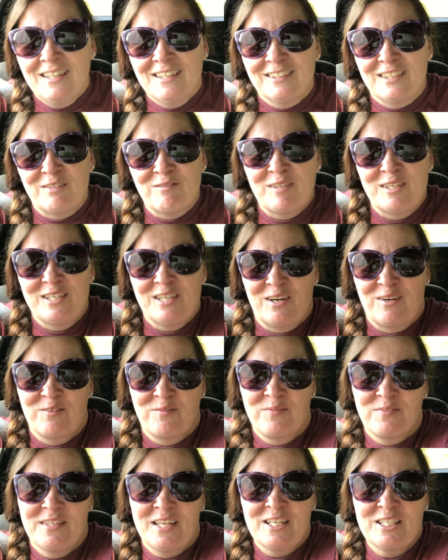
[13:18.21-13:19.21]
Let me
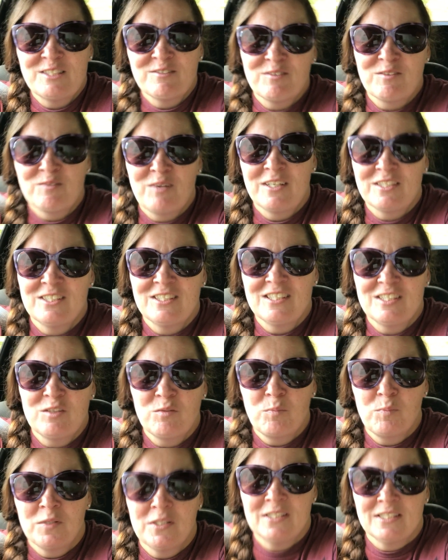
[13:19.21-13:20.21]
know. Thanks for
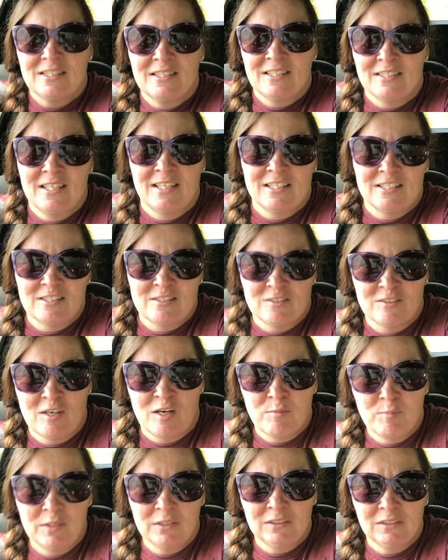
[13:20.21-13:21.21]
watching. Please hit the like and
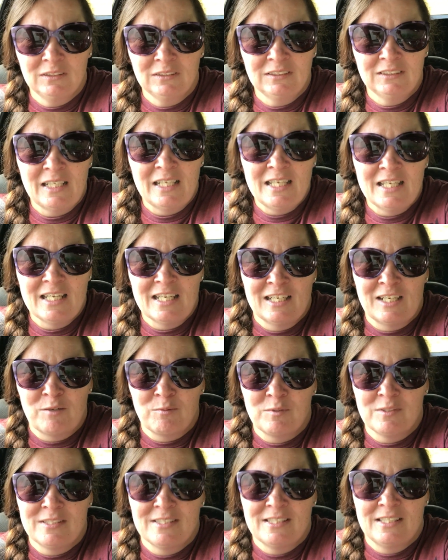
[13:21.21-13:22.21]
subscribe buttons and I
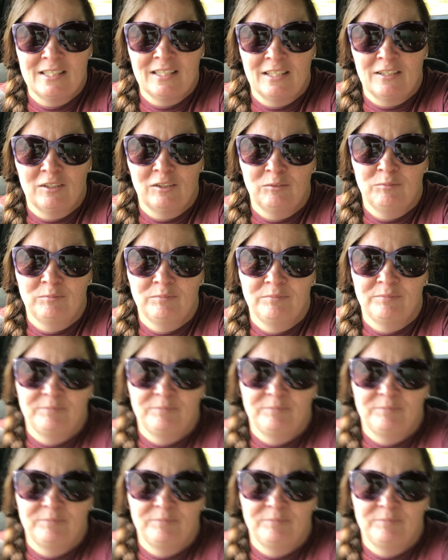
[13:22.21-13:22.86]
will see you later.